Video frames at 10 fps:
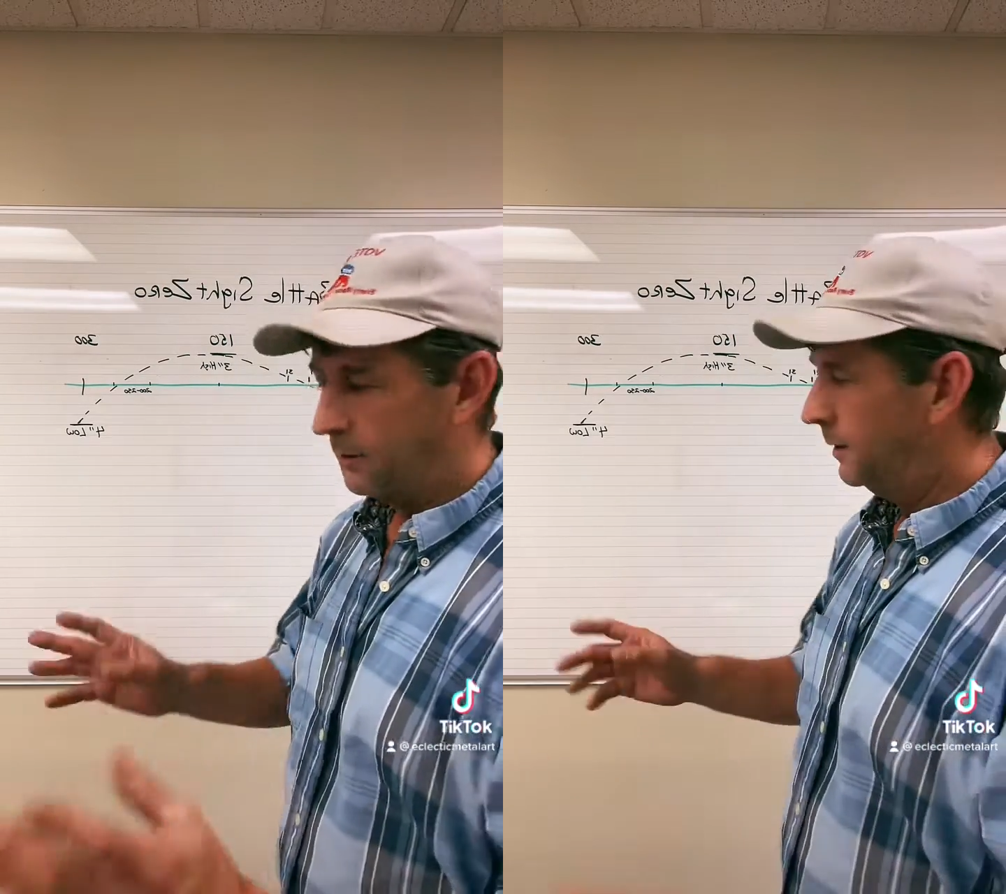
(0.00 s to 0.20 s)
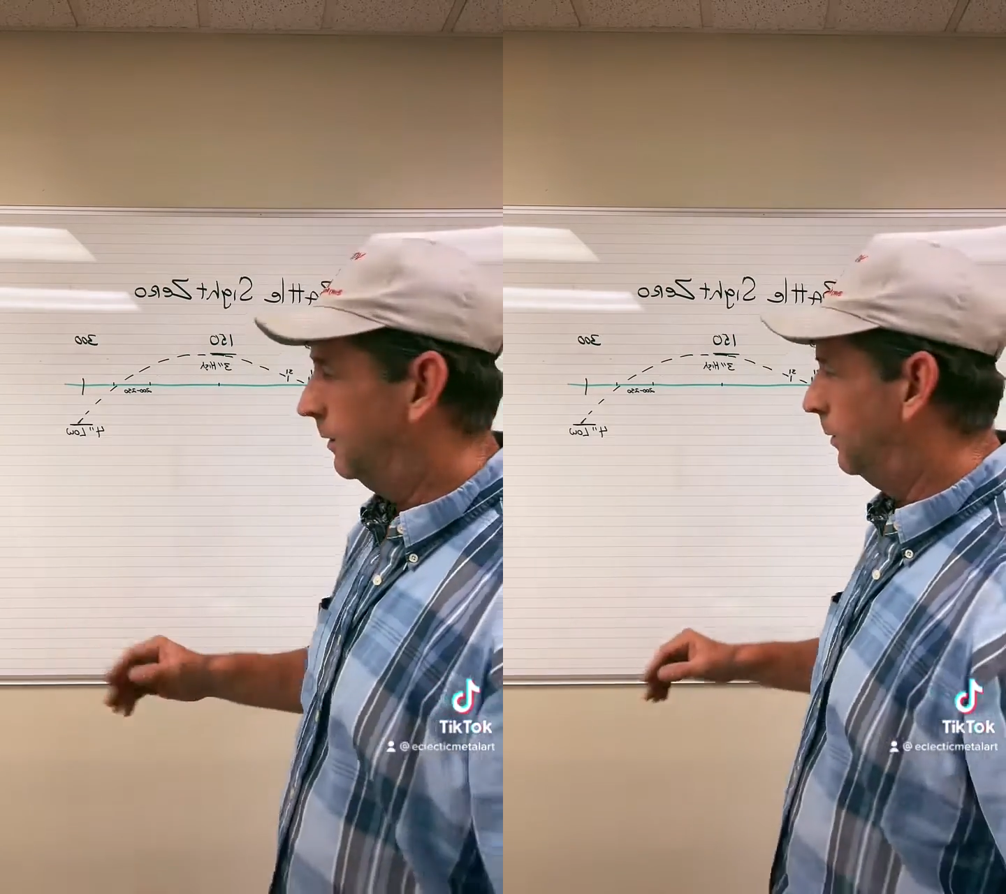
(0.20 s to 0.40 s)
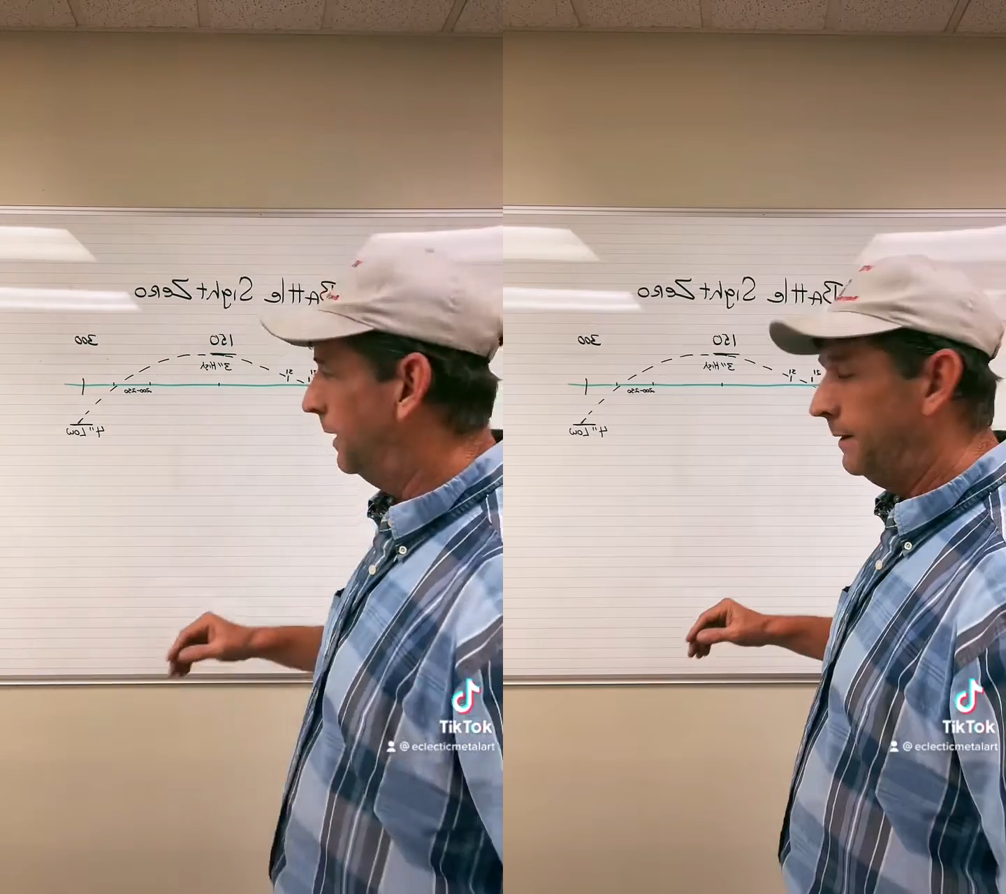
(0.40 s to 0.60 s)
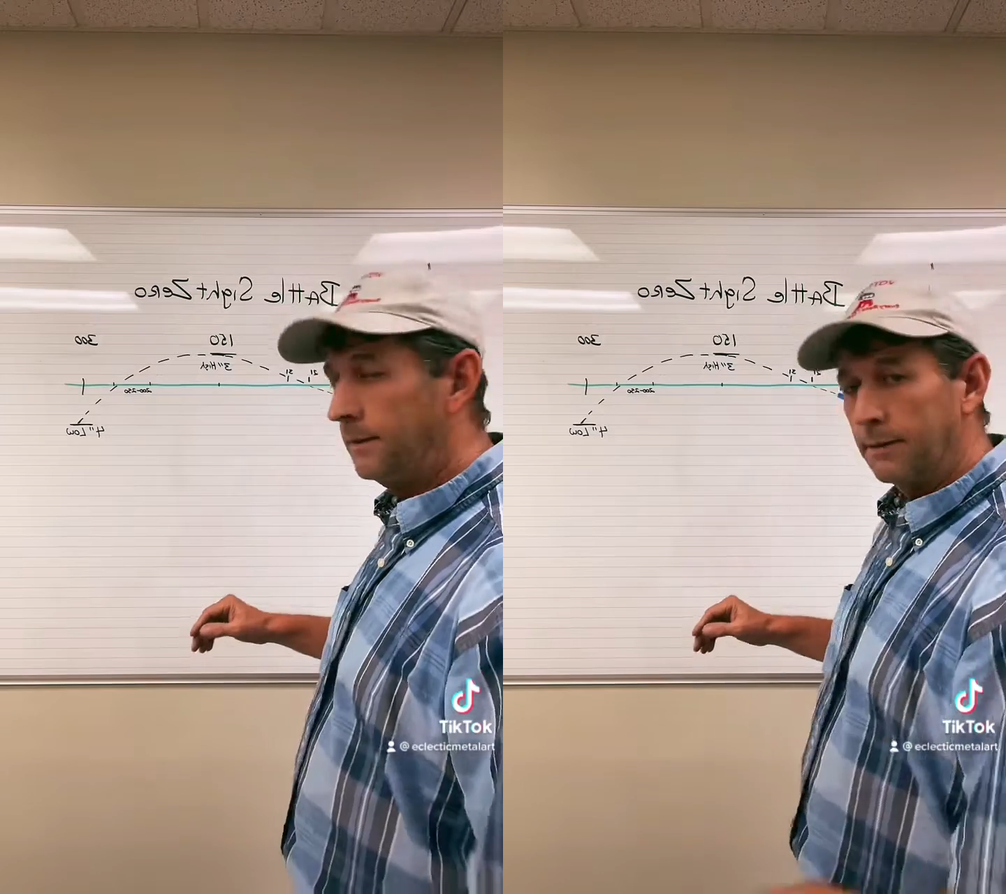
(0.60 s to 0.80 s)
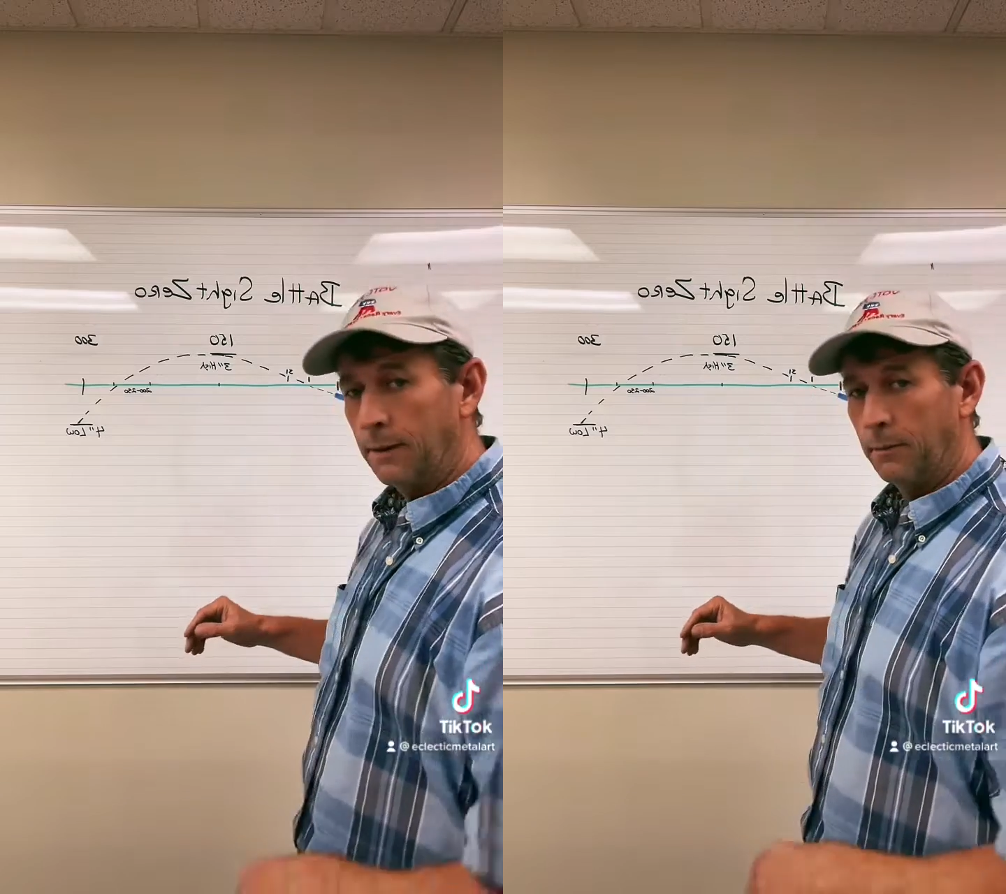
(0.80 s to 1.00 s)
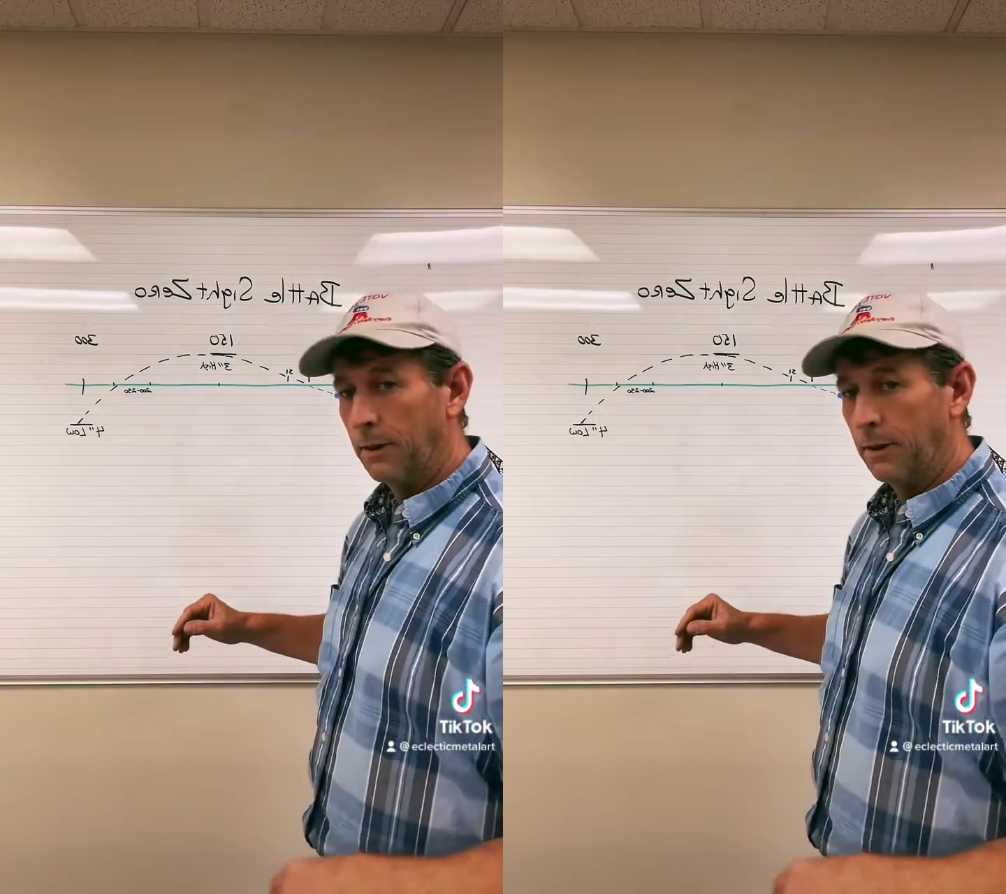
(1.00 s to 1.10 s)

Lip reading: 308, and some of